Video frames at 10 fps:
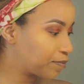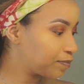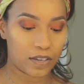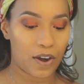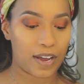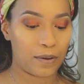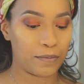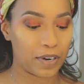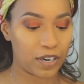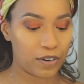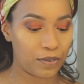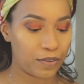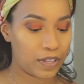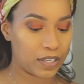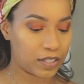So I, am gonna
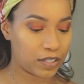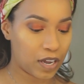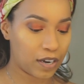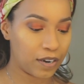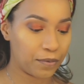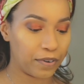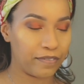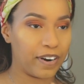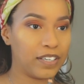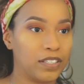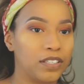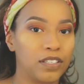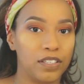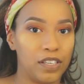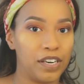do this under one first.
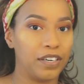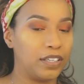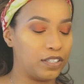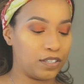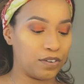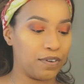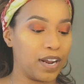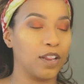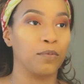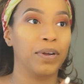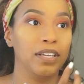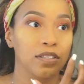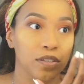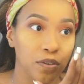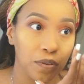This is literally just a regular
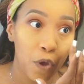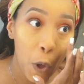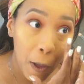pencil.